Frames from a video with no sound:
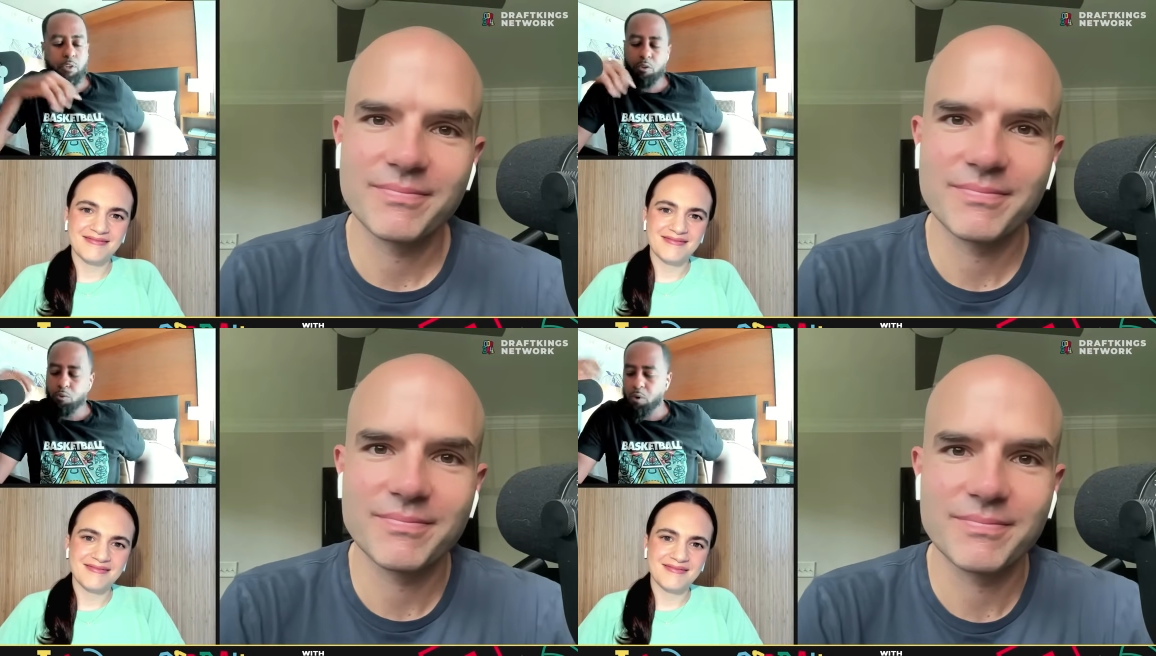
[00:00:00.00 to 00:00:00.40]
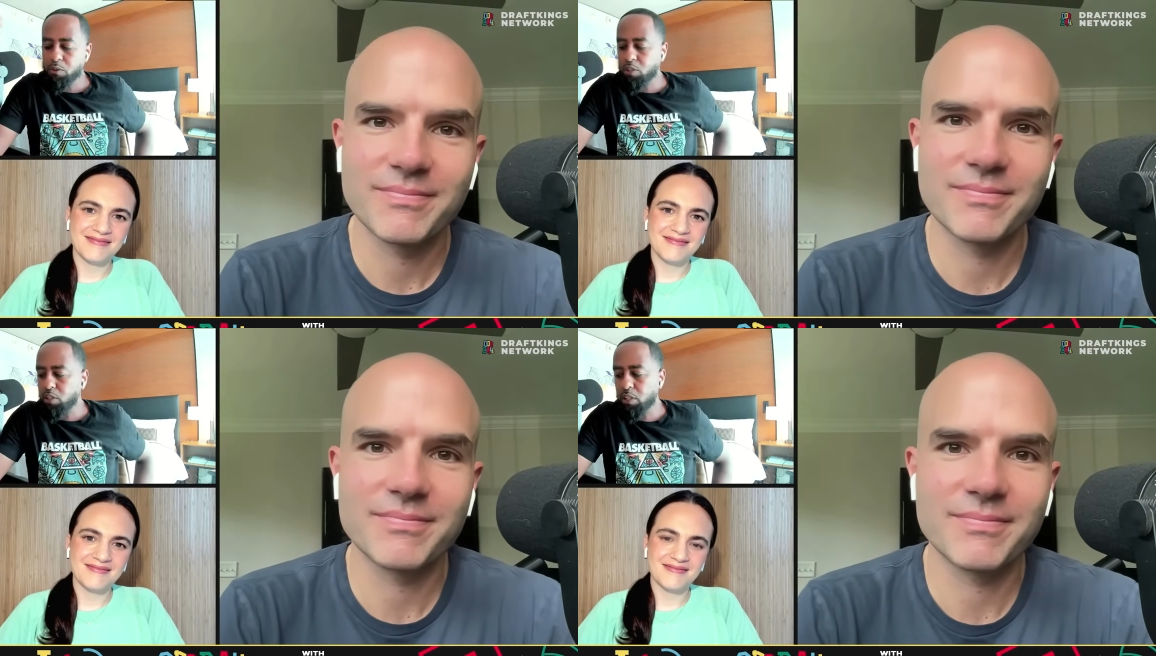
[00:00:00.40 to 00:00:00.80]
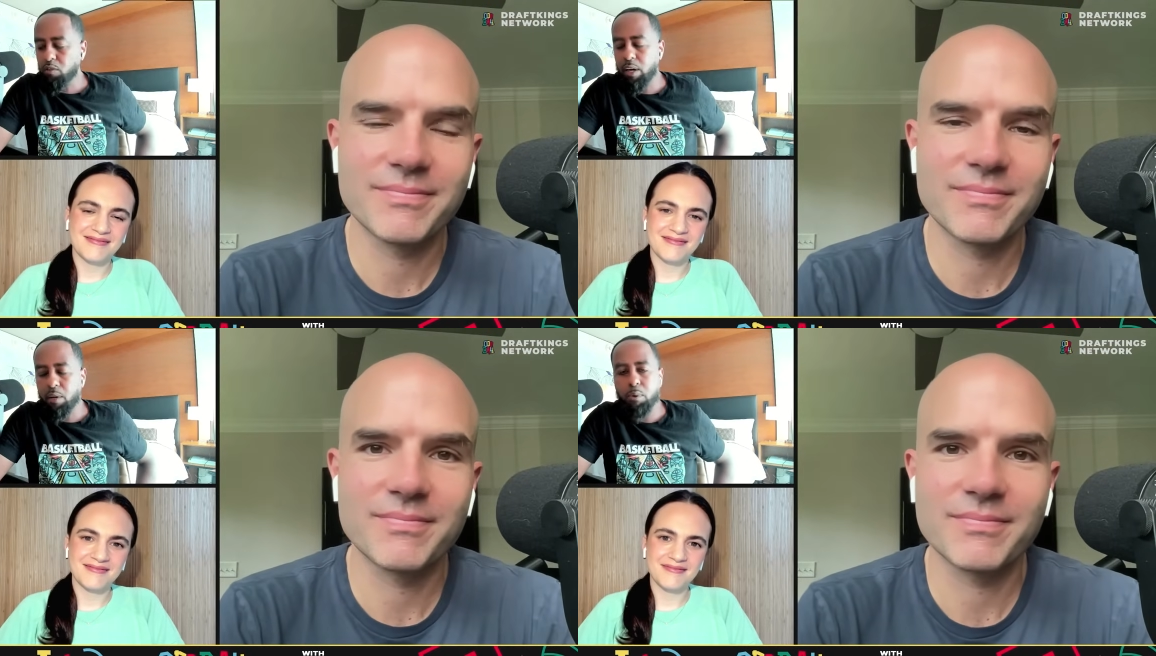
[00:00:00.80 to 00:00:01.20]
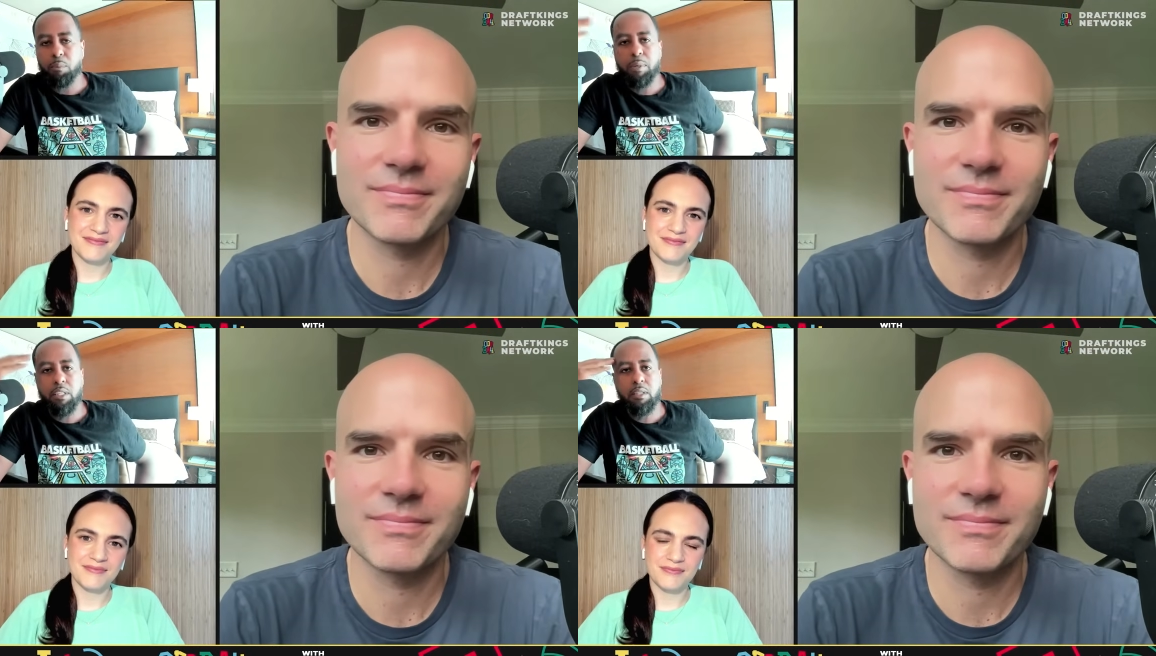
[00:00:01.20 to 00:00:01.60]
Speaker 1: you wrote this incredible
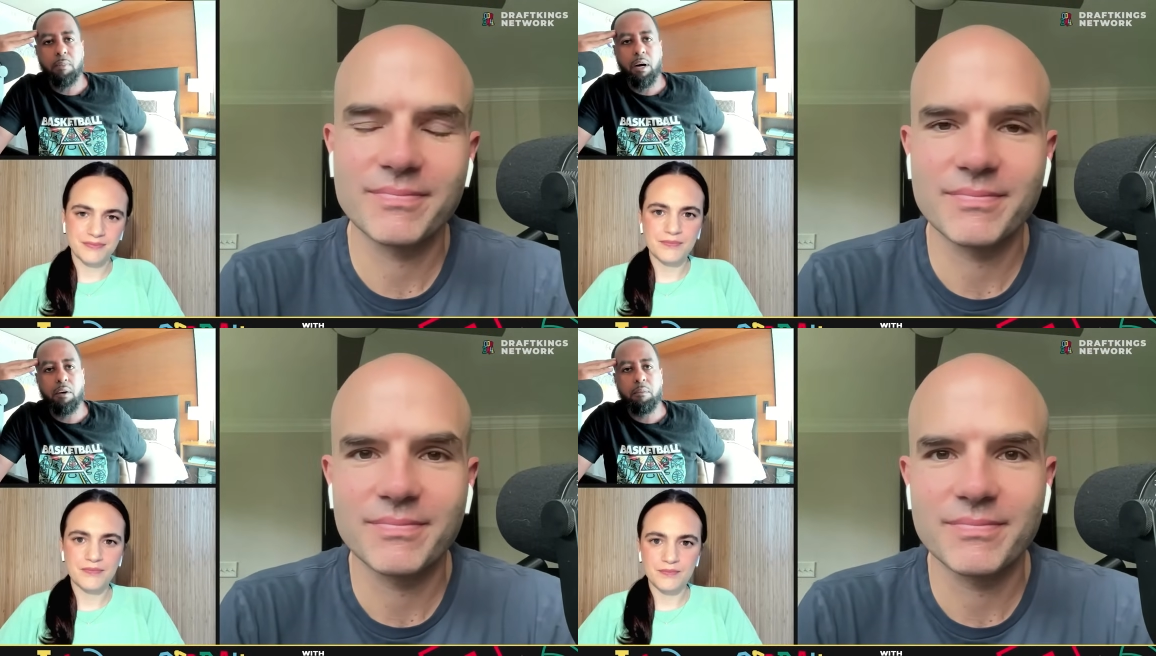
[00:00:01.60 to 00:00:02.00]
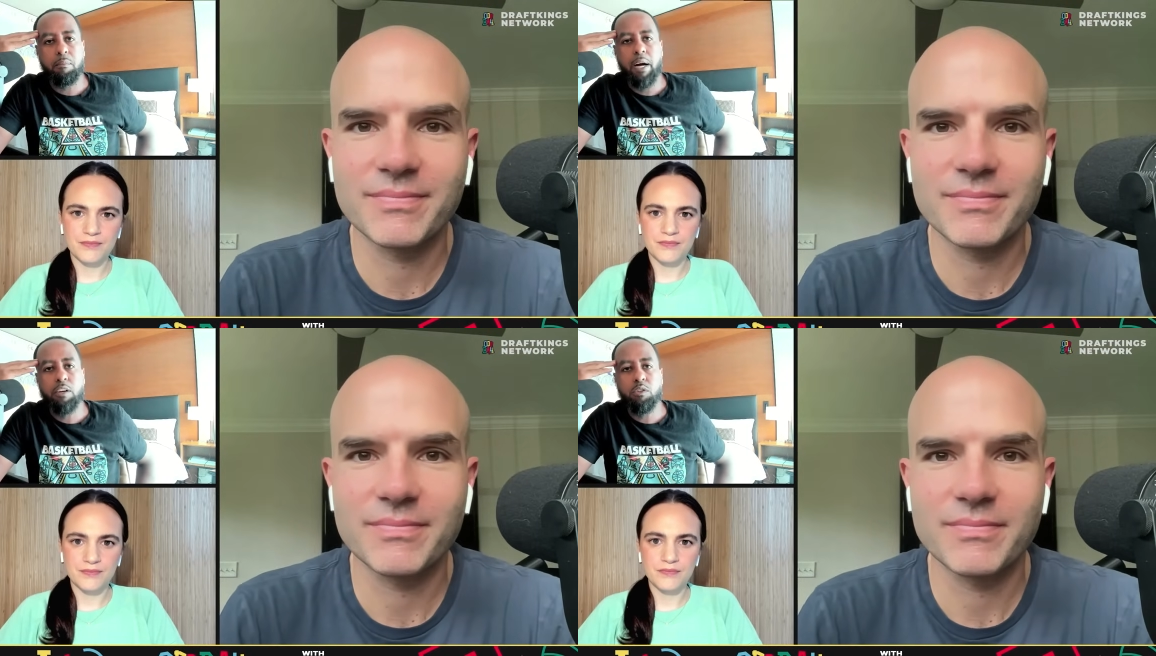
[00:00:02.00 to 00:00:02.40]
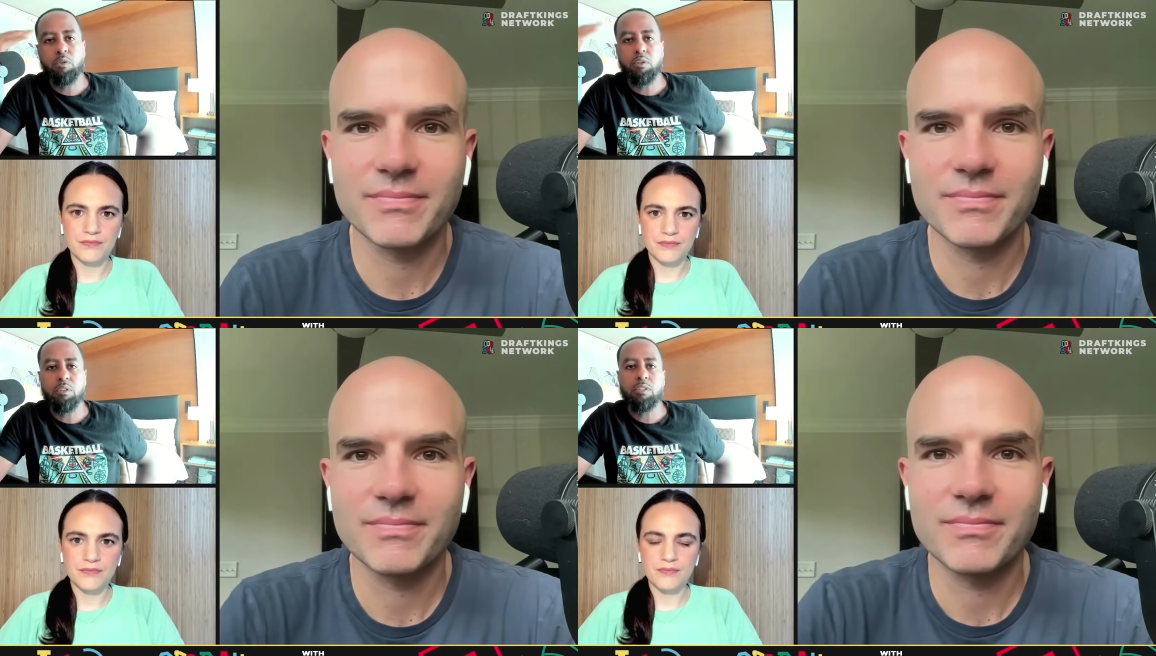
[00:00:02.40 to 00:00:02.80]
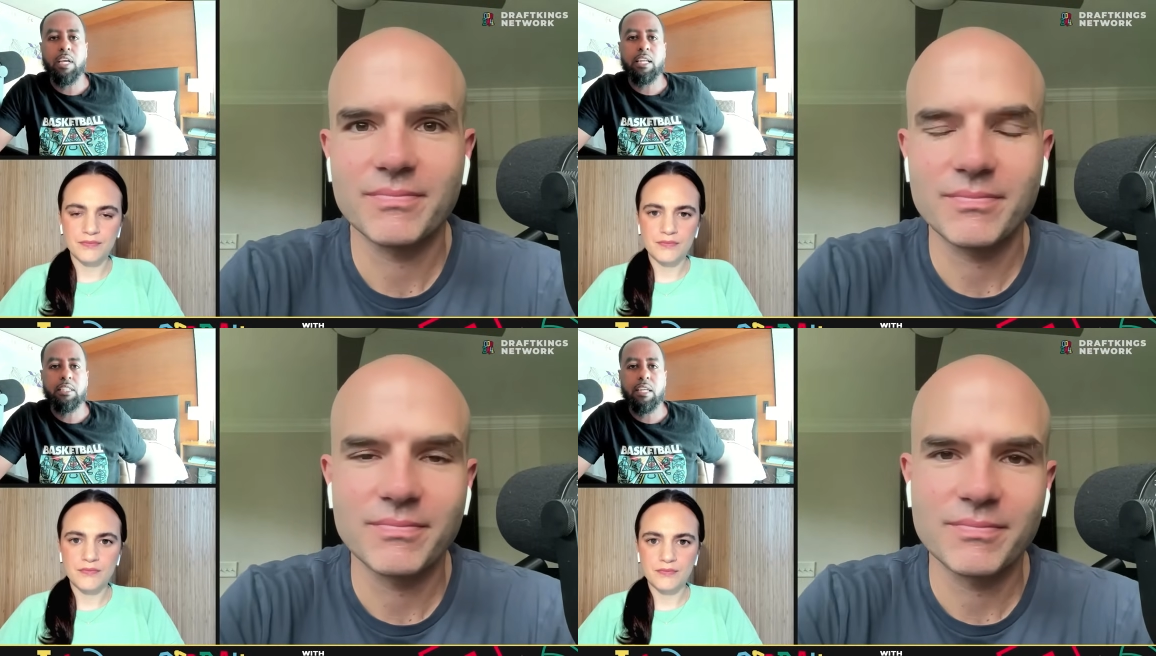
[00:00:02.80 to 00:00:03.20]
piece about Michael Jordan's
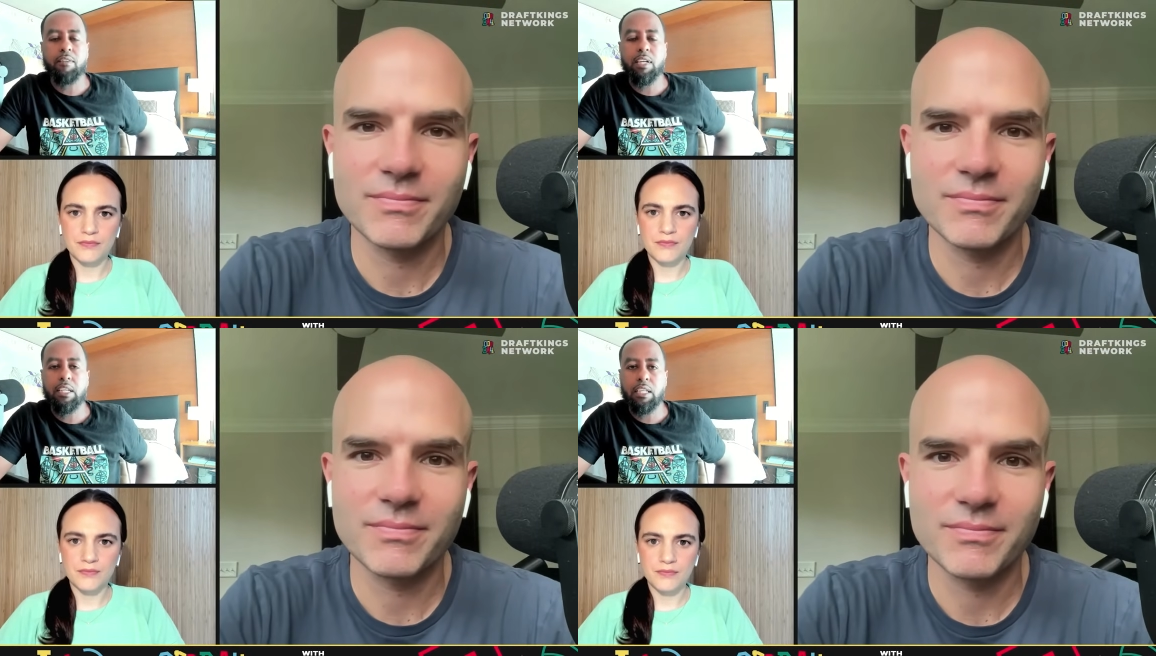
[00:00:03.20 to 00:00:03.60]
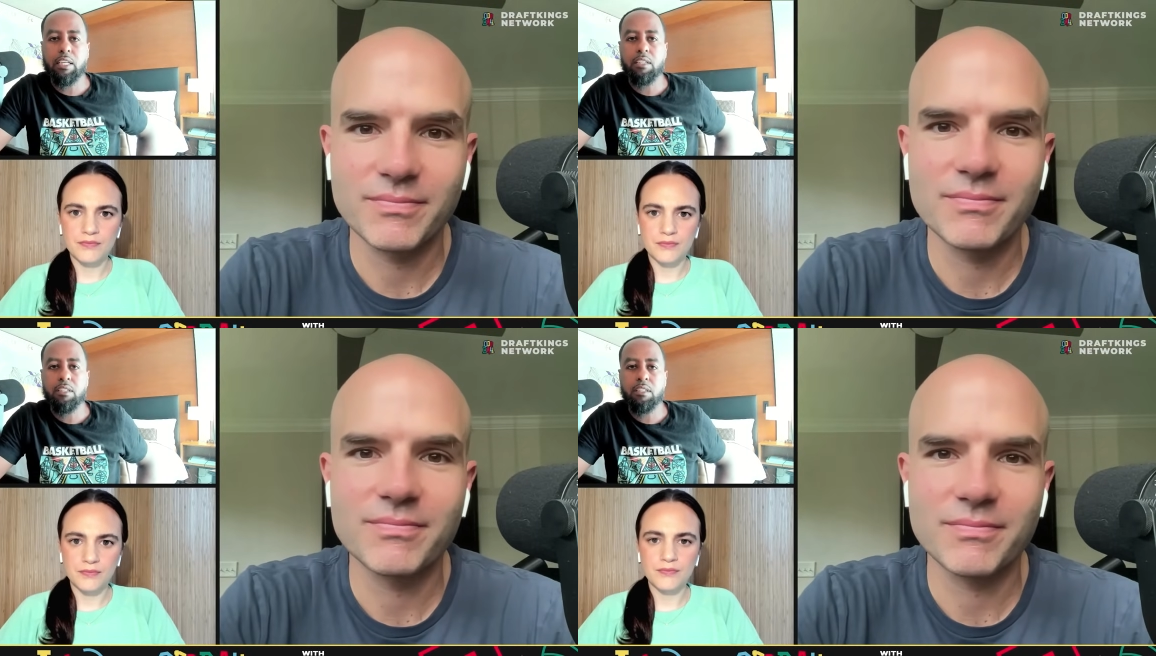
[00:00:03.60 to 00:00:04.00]
87 88